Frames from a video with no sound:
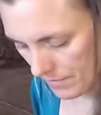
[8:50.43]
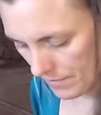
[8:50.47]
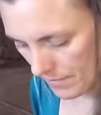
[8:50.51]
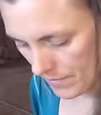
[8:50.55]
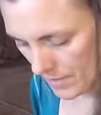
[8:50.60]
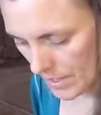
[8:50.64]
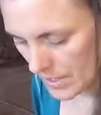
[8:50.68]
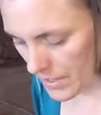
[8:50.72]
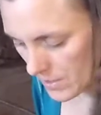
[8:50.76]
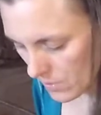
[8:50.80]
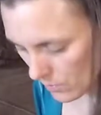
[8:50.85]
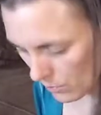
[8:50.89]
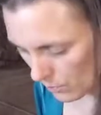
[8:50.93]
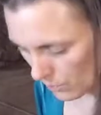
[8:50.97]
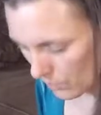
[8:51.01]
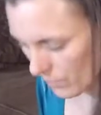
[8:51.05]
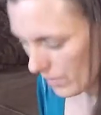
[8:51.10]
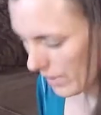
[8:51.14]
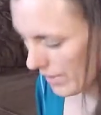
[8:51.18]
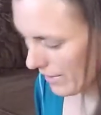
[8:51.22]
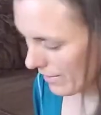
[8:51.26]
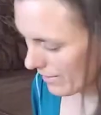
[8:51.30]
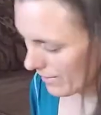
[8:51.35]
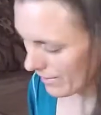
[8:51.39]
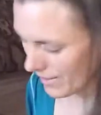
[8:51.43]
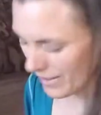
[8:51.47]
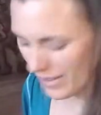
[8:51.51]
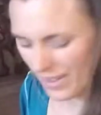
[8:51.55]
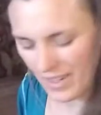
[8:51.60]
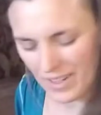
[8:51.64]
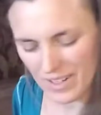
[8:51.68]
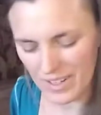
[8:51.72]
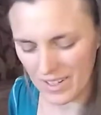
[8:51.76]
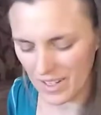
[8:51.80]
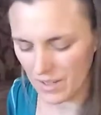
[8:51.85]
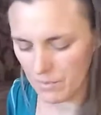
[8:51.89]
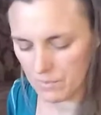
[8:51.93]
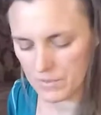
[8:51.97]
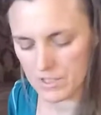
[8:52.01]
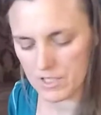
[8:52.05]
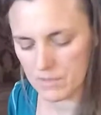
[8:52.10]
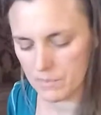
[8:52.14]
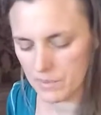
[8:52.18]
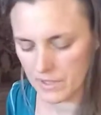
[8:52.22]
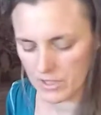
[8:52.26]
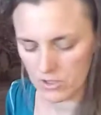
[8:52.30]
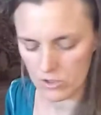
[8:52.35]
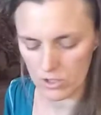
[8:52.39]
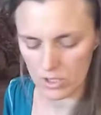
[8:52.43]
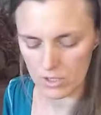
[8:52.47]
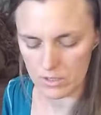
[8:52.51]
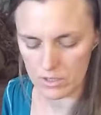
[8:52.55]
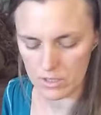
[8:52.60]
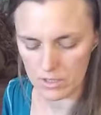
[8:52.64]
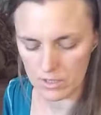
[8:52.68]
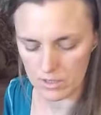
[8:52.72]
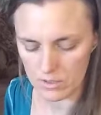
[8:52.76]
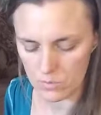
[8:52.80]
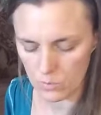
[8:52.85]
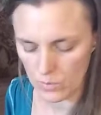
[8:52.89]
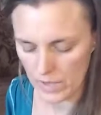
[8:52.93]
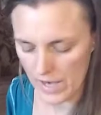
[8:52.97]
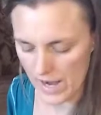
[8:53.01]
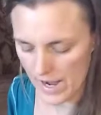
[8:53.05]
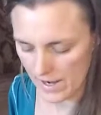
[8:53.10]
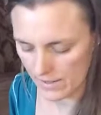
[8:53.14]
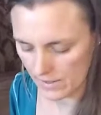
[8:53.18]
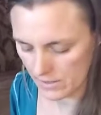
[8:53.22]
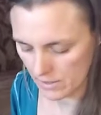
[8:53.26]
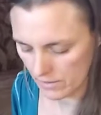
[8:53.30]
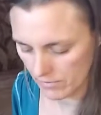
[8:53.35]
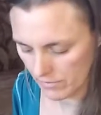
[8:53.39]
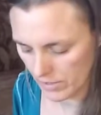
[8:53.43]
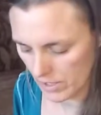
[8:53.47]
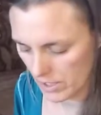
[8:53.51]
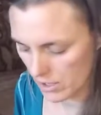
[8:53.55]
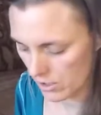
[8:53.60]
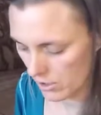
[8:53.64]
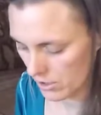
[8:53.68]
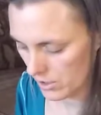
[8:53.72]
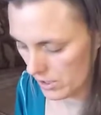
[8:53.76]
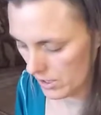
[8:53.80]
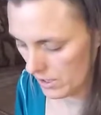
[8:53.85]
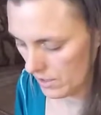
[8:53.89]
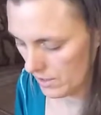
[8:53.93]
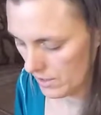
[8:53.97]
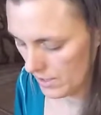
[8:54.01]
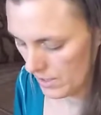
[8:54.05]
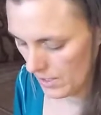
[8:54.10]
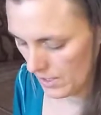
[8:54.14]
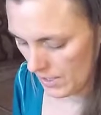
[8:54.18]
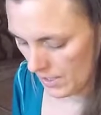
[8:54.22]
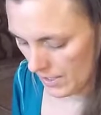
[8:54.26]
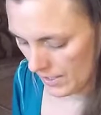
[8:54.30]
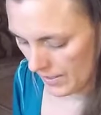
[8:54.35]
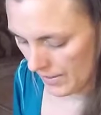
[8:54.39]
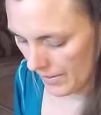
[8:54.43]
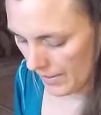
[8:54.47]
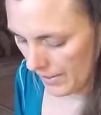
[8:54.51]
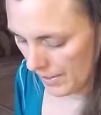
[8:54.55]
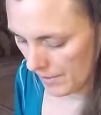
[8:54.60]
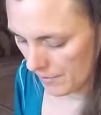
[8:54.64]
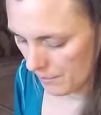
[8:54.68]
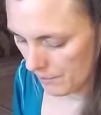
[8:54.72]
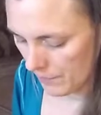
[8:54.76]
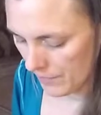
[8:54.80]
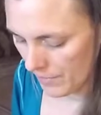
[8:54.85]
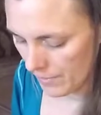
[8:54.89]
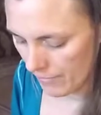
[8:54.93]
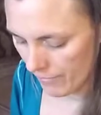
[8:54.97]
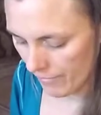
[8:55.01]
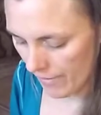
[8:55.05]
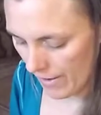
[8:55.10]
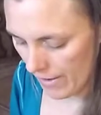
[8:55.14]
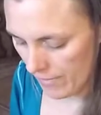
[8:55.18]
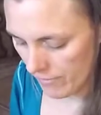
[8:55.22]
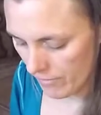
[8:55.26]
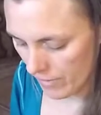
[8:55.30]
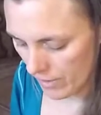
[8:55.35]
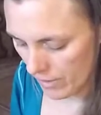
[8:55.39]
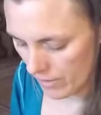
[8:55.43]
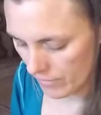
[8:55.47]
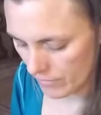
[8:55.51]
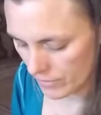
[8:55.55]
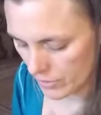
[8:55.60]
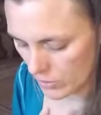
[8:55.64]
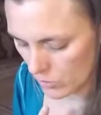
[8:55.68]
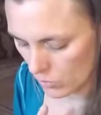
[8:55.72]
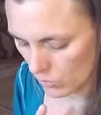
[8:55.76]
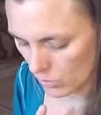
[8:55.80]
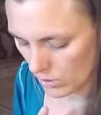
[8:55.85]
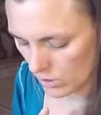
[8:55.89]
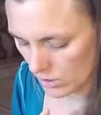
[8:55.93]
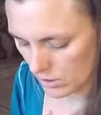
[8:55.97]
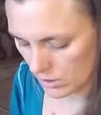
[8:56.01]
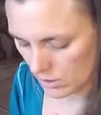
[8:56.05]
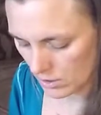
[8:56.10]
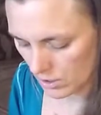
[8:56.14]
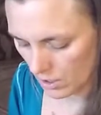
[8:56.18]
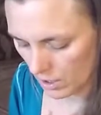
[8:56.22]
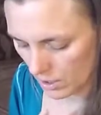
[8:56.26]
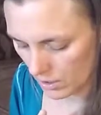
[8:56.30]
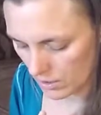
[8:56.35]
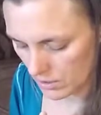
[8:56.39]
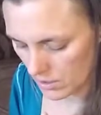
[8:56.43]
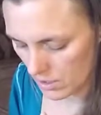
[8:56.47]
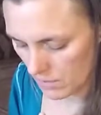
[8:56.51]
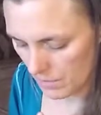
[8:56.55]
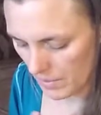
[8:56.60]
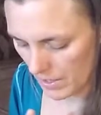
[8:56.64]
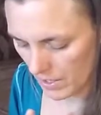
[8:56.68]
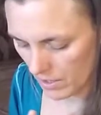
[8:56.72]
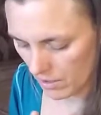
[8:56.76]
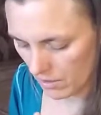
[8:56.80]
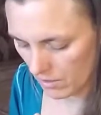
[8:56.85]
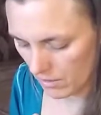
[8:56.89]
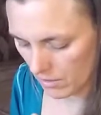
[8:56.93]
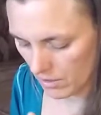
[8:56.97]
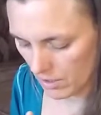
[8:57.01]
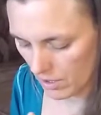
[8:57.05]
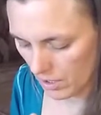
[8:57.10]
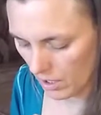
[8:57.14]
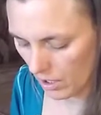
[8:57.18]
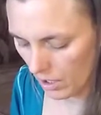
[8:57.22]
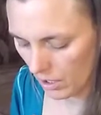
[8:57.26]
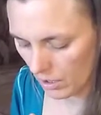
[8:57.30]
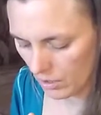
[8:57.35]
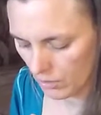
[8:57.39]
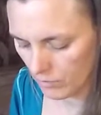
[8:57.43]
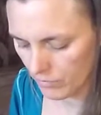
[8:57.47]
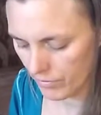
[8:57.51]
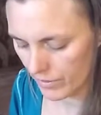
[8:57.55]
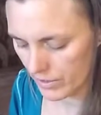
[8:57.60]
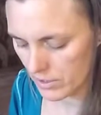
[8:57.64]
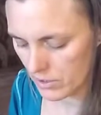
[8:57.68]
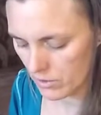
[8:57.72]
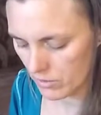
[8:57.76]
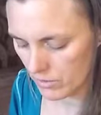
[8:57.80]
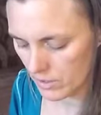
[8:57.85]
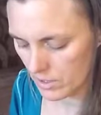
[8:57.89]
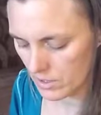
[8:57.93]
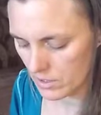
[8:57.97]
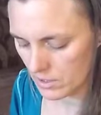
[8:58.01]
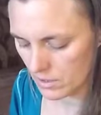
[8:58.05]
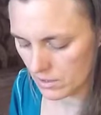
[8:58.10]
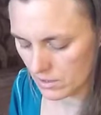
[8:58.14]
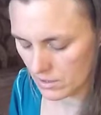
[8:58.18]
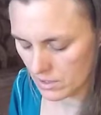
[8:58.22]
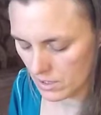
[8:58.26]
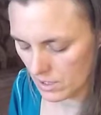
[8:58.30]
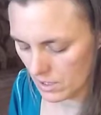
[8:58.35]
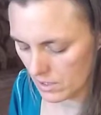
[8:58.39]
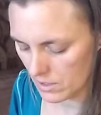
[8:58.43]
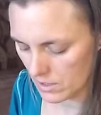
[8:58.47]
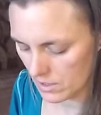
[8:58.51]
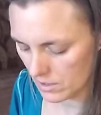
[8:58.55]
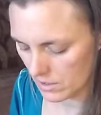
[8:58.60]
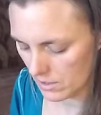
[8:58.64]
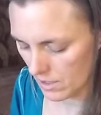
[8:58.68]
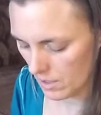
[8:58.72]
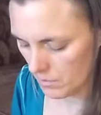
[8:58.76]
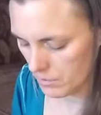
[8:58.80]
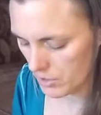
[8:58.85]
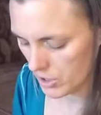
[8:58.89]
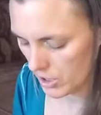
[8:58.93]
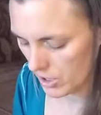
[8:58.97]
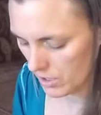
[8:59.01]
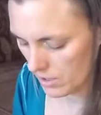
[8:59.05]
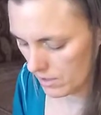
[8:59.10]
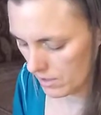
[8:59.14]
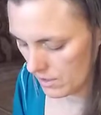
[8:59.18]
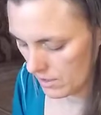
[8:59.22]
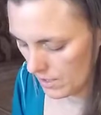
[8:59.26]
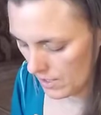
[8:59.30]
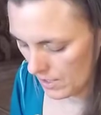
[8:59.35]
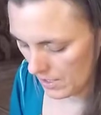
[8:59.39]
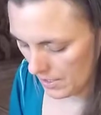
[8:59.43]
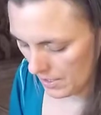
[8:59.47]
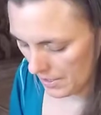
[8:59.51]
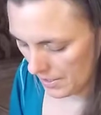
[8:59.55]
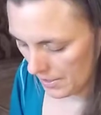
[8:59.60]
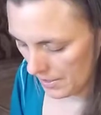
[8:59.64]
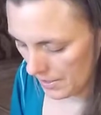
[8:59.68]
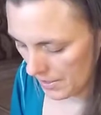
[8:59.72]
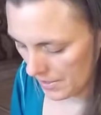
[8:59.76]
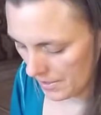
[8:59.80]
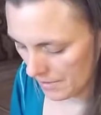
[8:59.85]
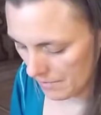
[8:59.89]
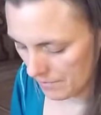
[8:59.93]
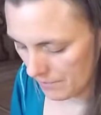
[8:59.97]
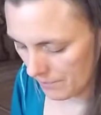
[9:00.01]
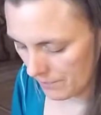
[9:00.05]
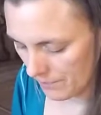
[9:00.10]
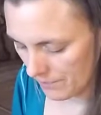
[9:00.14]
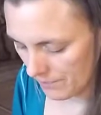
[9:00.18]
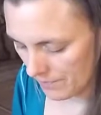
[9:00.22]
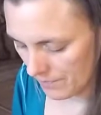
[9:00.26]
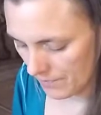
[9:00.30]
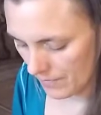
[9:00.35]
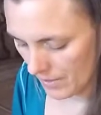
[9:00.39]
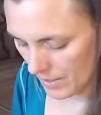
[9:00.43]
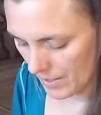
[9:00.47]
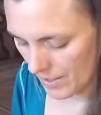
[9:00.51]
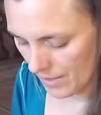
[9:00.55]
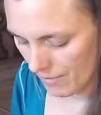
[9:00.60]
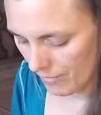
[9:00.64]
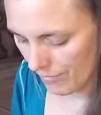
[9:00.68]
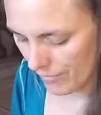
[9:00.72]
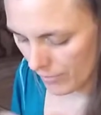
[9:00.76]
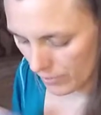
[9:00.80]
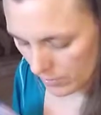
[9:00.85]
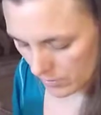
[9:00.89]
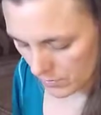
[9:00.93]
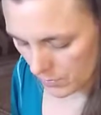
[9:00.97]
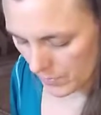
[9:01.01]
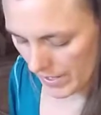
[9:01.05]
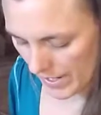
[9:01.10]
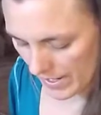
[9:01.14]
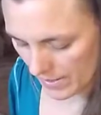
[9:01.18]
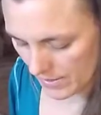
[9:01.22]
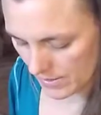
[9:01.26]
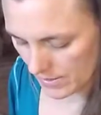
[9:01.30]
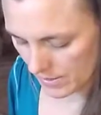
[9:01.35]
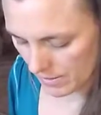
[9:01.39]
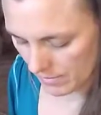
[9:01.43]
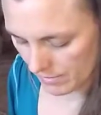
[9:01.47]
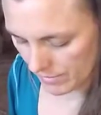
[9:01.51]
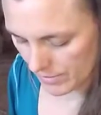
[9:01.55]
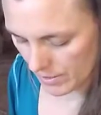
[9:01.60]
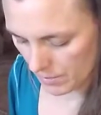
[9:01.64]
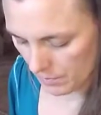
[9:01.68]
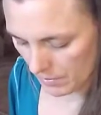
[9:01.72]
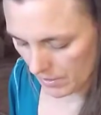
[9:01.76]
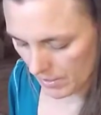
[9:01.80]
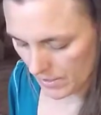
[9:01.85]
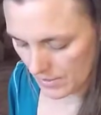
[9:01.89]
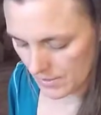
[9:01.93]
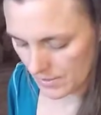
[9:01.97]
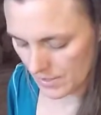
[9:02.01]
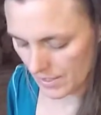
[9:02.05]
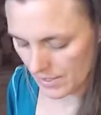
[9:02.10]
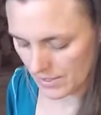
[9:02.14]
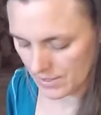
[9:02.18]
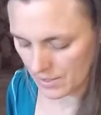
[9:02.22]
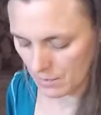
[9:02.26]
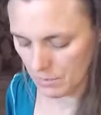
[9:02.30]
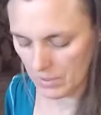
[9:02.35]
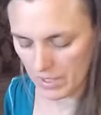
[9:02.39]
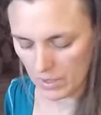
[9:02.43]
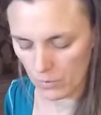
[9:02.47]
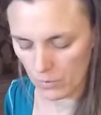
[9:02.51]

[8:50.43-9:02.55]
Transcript: It's a, again, I'm just being drawn to this reactive energy. The Five of Swords talks about a hollow victory, deceit, deception. It feels reactive to me. It's like somebody